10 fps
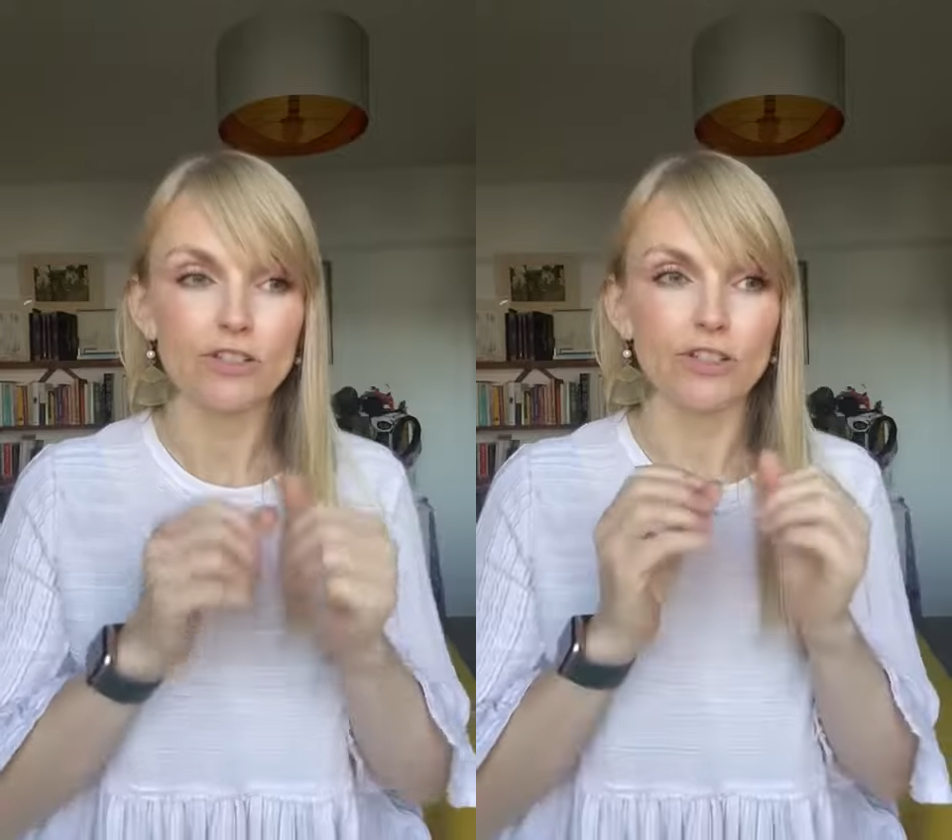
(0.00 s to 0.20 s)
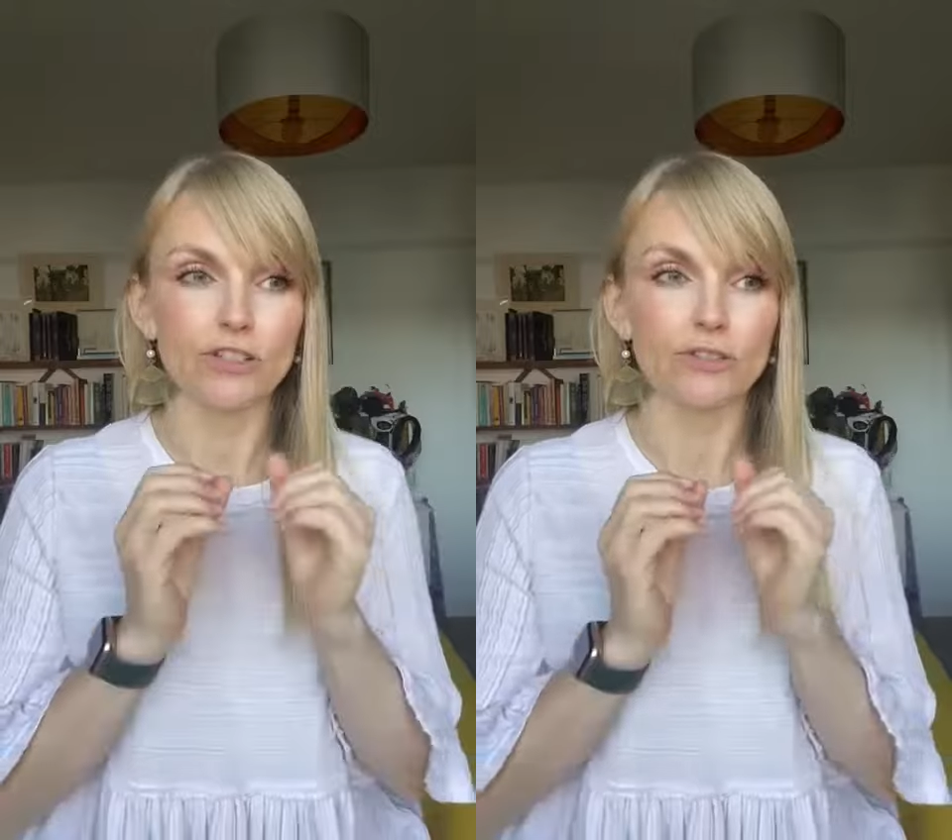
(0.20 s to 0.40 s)

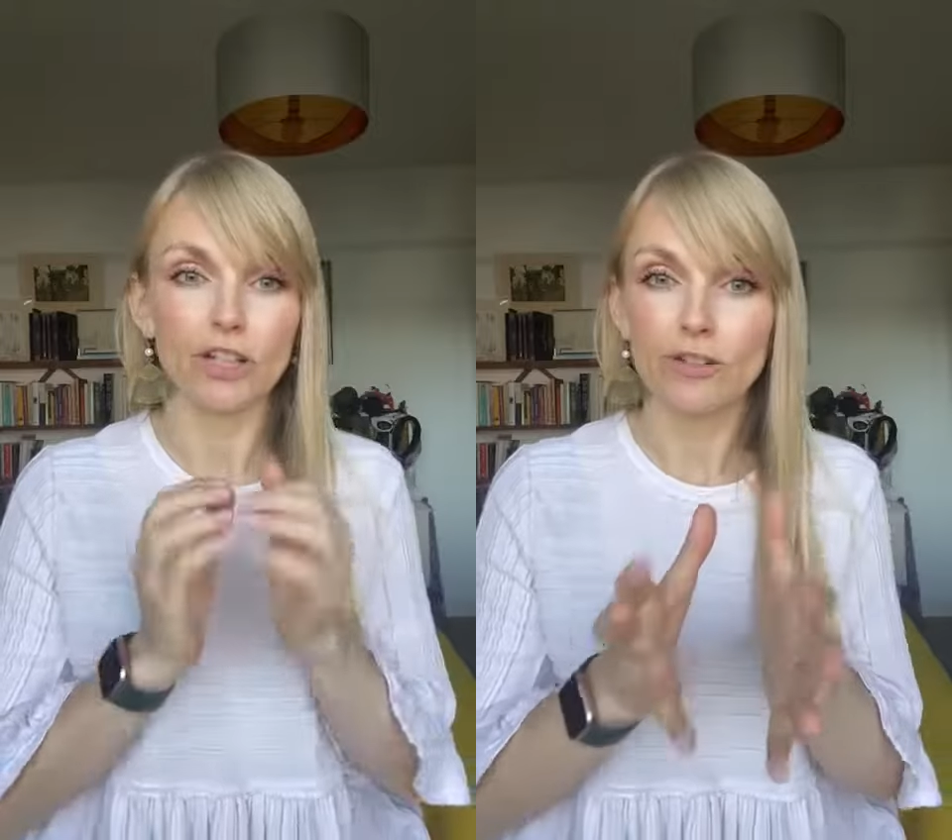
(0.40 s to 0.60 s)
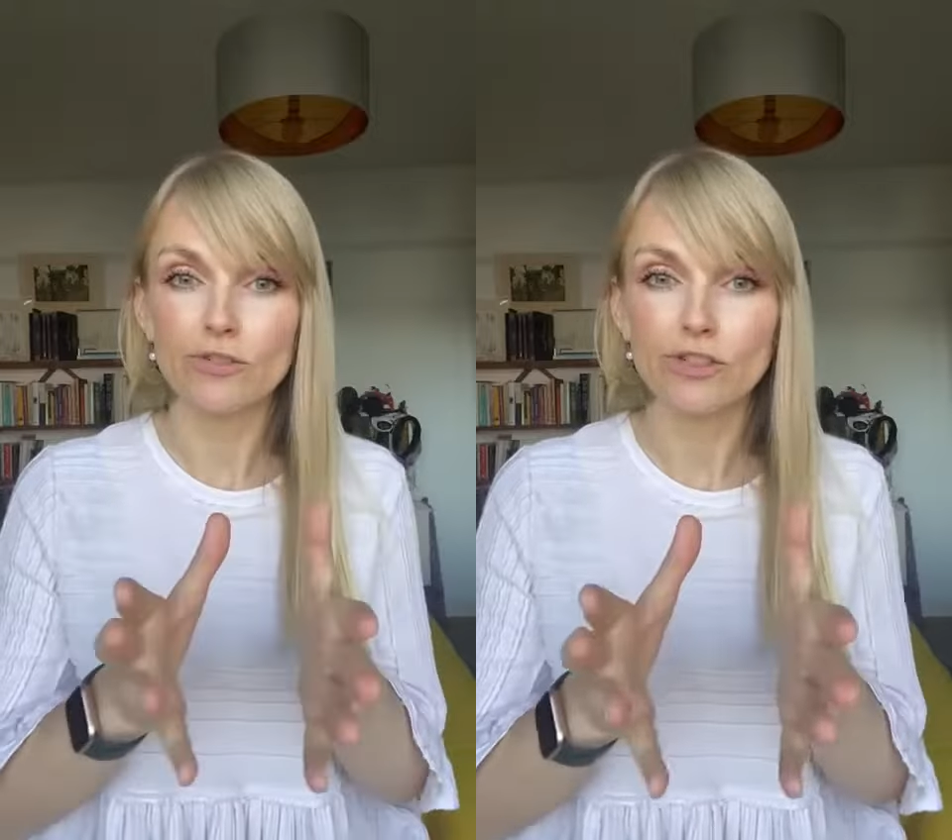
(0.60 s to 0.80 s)
to
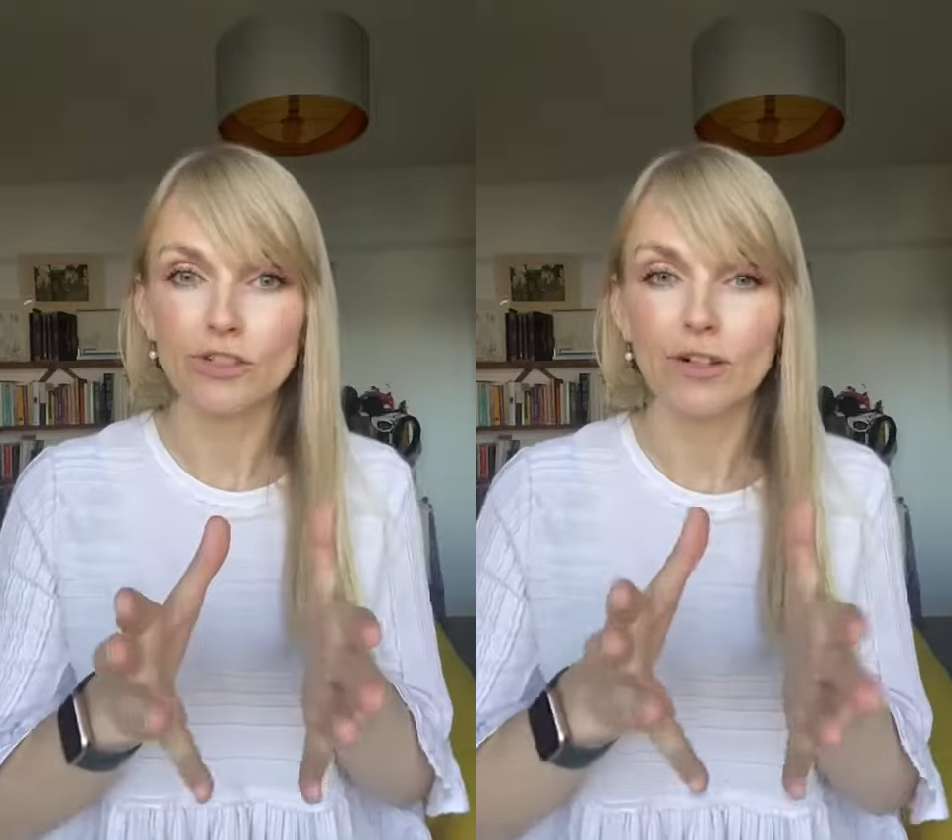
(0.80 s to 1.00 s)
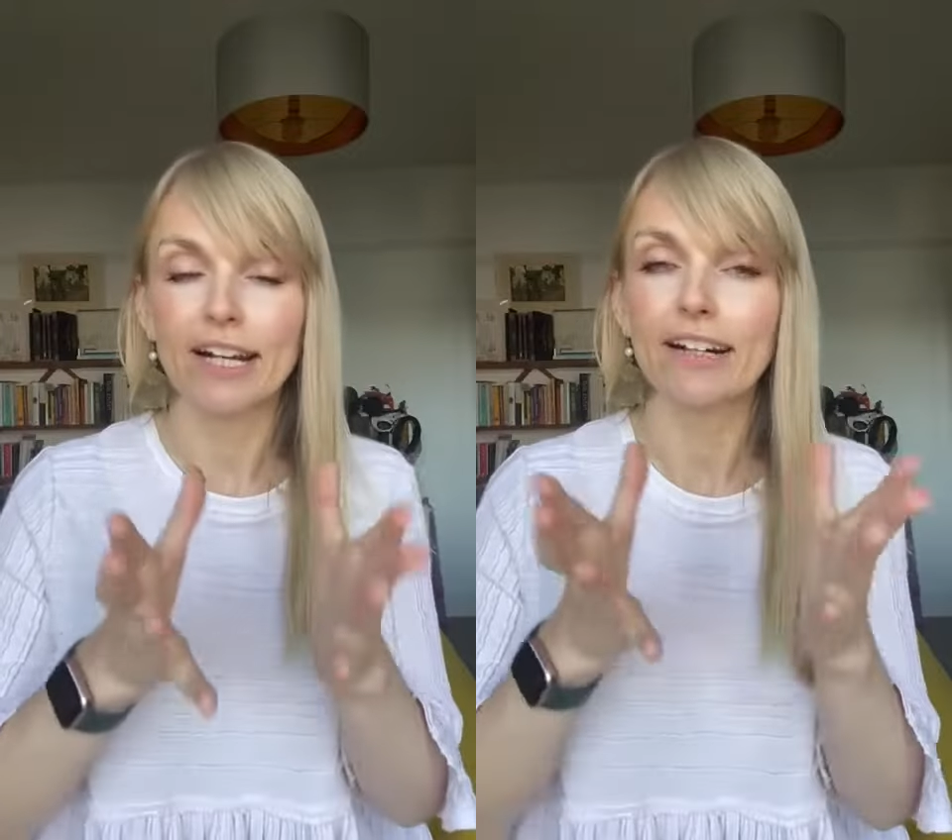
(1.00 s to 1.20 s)
coach
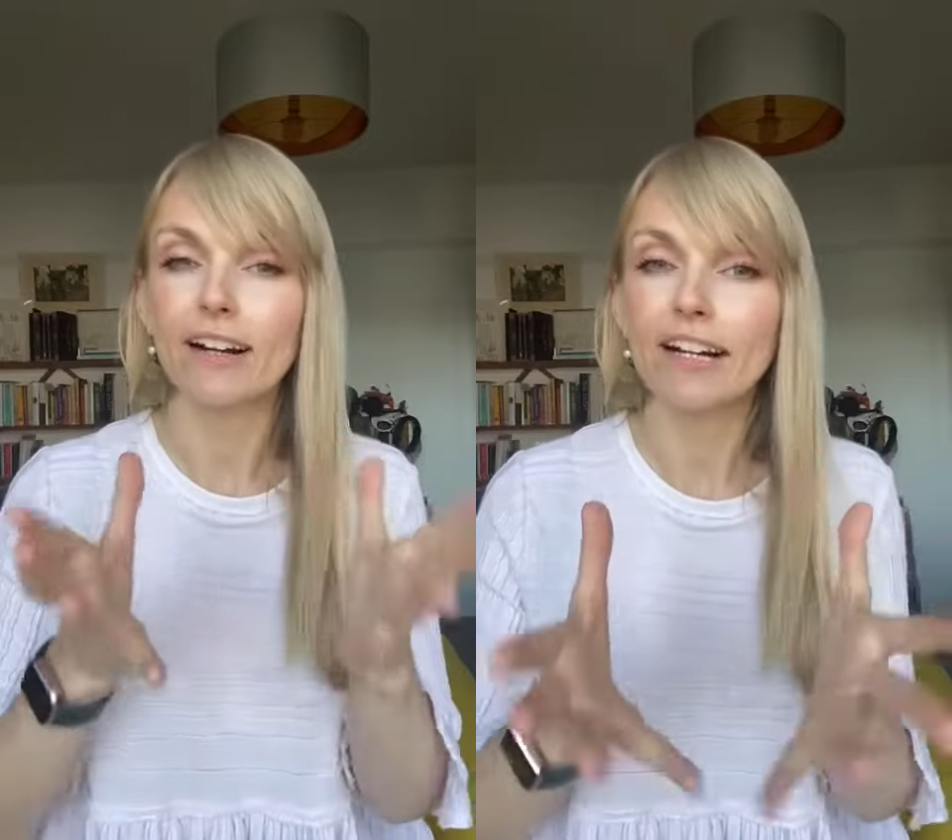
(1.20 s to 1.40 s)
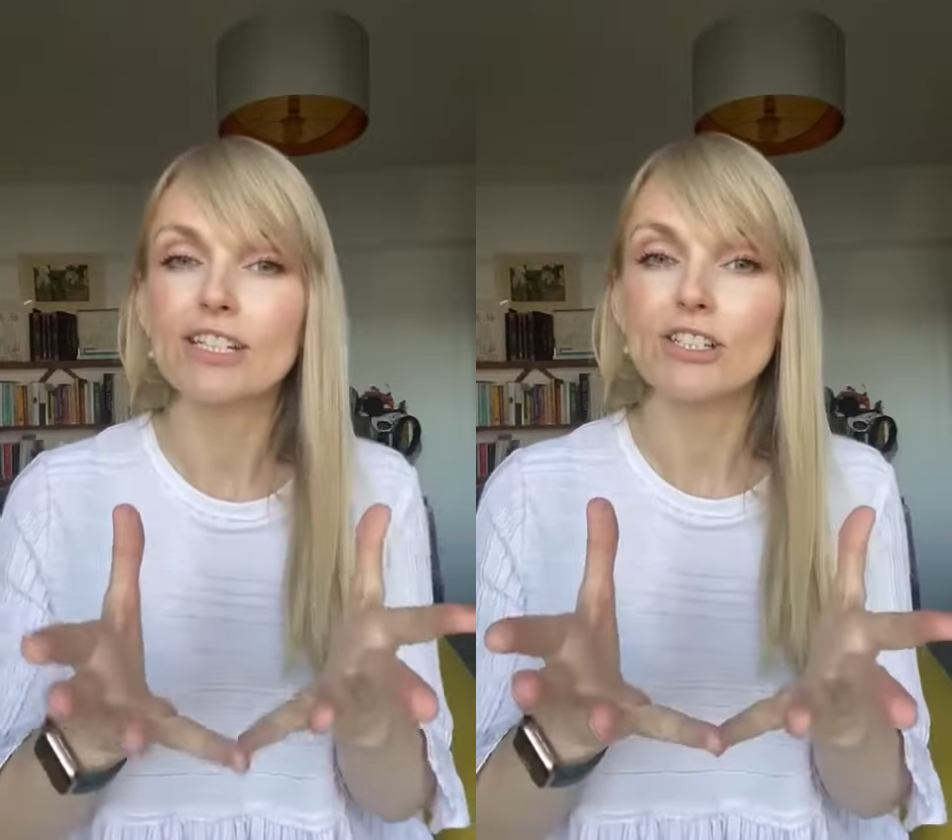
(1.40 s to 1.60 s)
you and
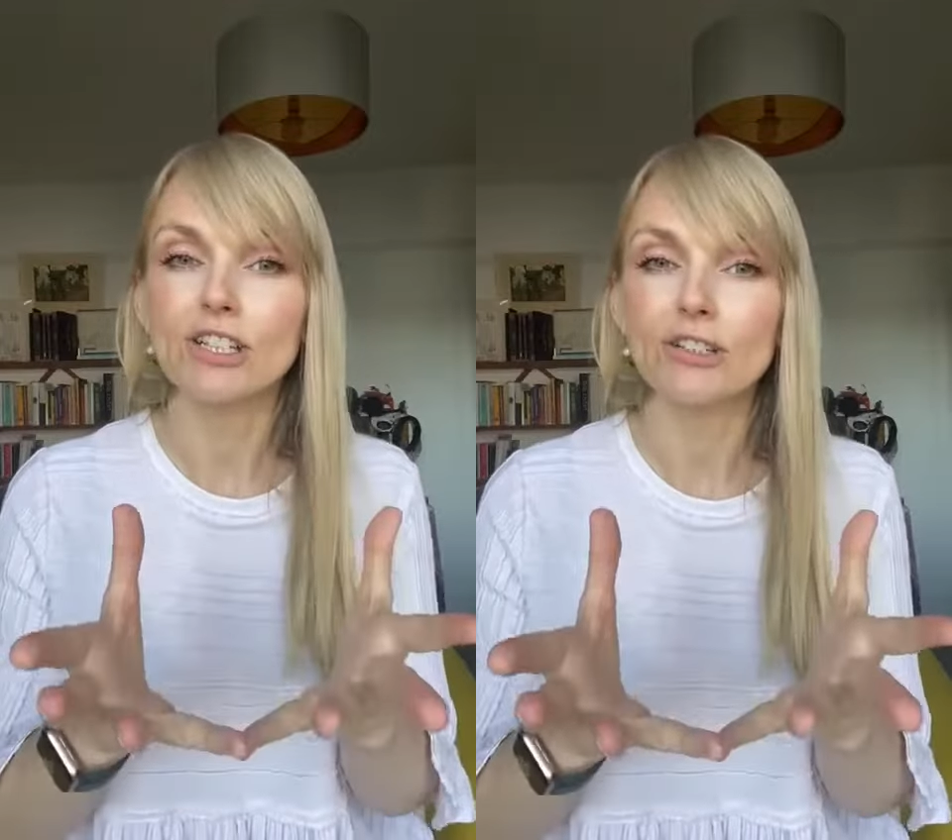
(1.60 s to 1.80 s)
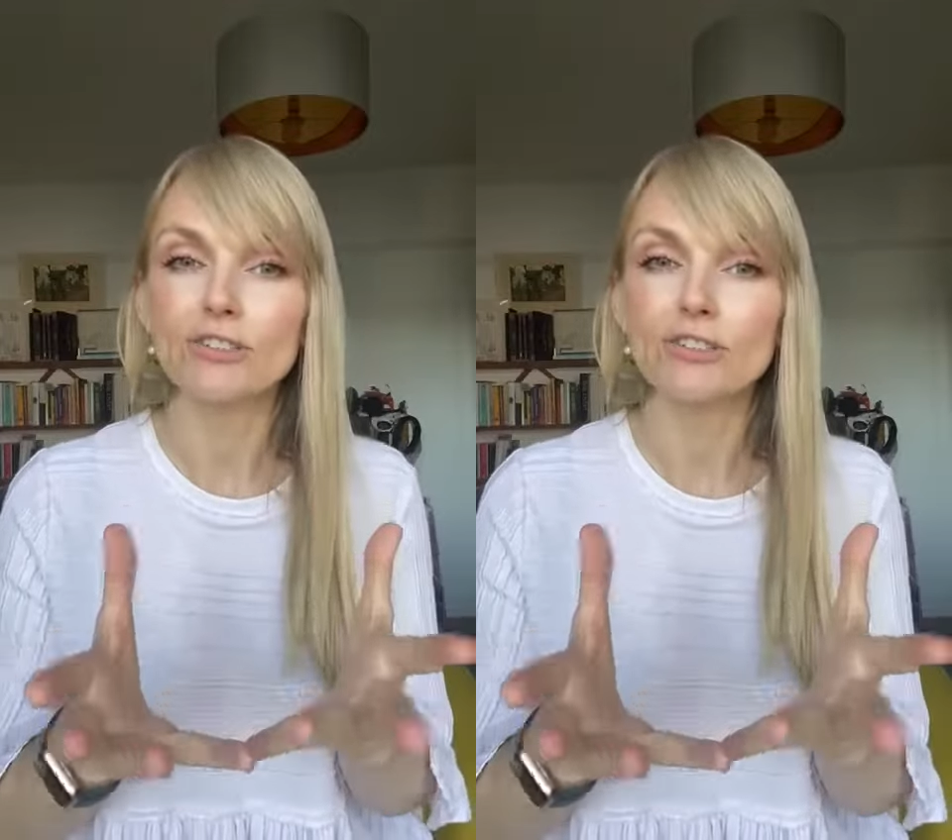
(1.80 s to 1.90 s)
guide you